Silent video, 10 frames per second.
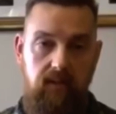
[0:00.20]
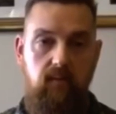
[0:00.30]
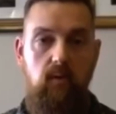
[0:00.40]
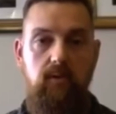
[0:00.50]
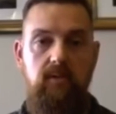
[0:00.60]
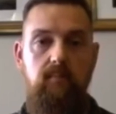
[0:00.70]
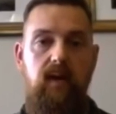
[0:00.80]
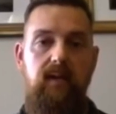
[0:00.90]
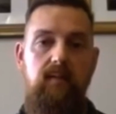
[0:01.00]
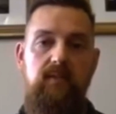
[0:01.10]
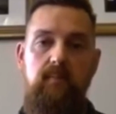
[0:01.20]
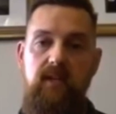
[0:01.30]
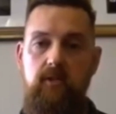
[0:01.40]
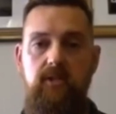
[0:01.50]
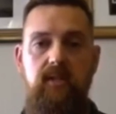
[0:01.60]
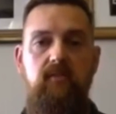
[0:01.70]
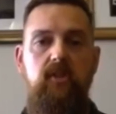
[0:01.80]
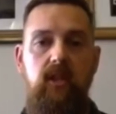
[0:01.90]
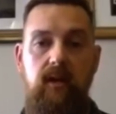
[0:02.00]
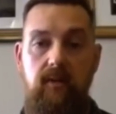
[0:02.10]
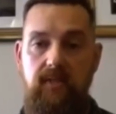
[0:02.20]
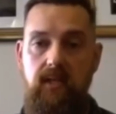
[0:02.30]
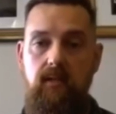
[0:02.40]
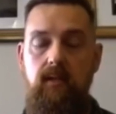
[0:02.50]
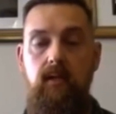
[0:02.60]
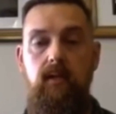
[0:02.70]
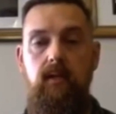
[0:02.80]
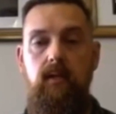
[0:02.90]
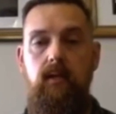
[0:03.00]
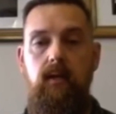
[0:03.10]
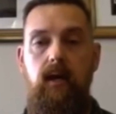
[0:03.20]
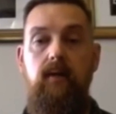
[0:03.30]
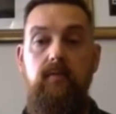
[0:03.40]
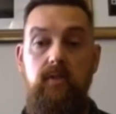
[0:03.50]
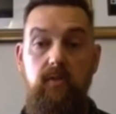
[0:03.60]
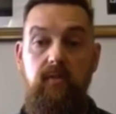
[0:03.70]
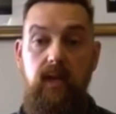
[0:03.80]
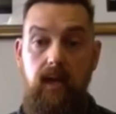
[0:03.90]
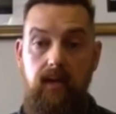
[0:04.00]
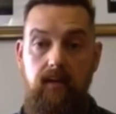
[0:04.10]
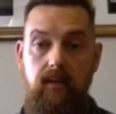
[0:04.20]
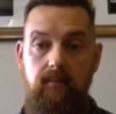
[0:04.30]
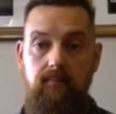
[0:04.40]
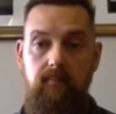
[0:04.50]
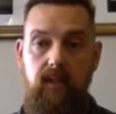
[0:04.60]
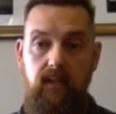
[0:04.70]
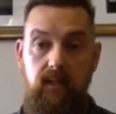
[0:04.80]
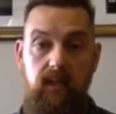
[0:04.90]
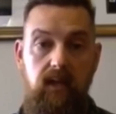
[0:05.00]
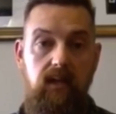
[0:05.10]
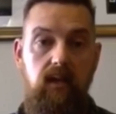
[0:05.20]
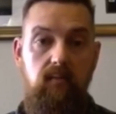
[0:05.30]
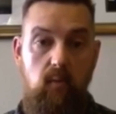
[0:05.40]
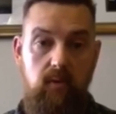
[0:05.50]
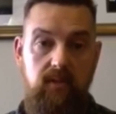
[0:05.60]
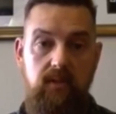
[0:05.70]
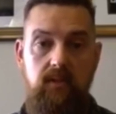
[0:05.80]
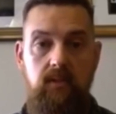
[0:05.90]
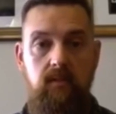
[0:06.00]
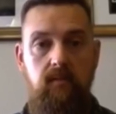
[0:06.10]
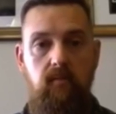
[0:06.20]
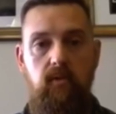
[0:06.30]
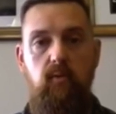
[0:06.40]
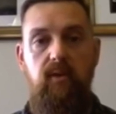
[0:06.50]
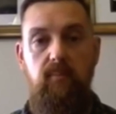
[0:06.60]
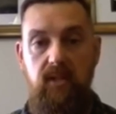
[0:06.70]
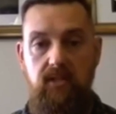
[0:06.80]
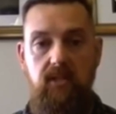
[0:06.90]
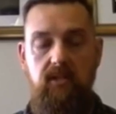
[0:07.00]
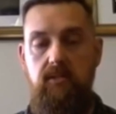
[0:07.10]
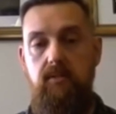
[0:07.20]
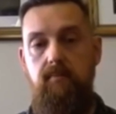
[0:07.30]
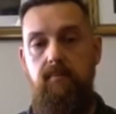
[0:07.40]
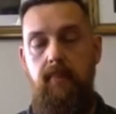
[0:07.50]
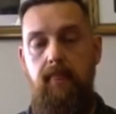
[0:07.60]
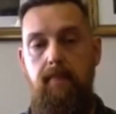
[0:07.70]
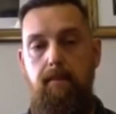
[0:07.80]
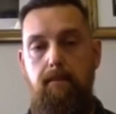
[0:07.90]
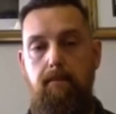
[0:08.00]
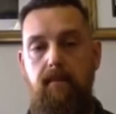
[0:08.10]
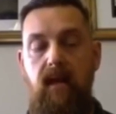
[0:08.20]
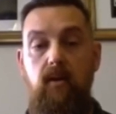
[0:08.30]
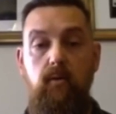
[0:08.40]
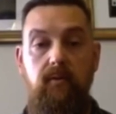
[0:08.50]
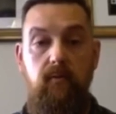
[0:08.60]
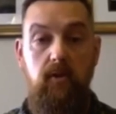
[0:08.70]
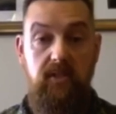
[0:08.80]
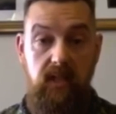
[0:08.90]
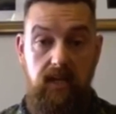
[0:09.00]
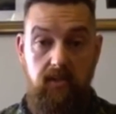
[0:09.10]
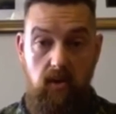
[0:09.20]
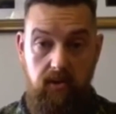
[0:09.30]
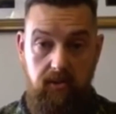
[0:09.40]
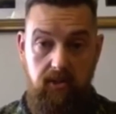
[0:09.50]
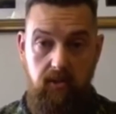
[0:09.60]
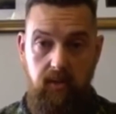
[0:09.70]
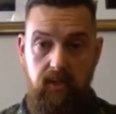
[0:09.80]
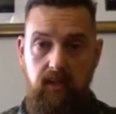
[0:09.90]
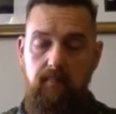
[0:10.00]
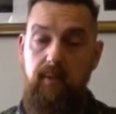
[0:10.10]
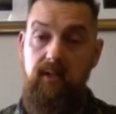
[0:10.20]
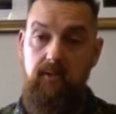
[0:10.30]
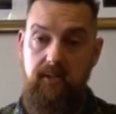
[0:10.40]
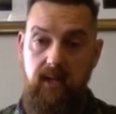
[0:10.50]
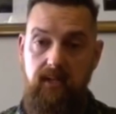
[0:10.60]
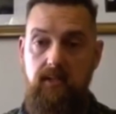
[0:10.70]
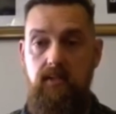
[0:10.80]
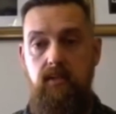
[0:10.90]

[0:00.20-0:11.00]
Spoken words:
folks, my name is Major Stephen Schladowski. I have served Canada in the Canadian Armed Forces for 20 plus years. I hold a first class honors degree in political science,